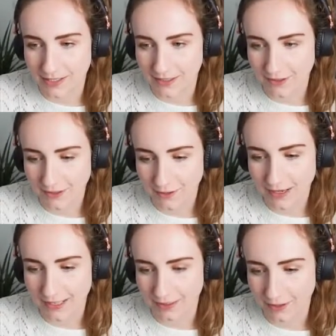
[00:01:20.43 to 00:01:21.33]
She's not
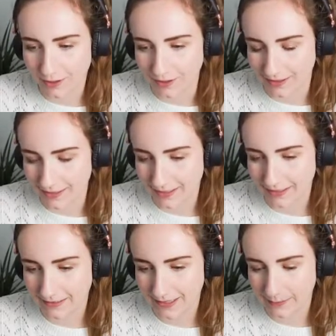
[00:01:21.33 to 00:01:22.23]
cried at all, and
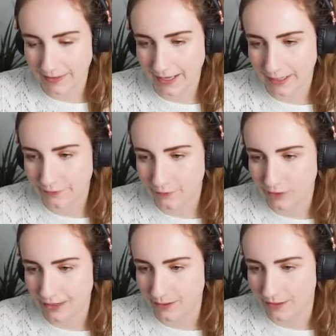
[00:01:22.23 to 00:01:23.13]
it's been like
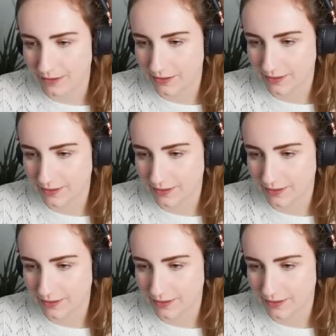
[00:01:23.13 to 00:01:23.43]
4 hours.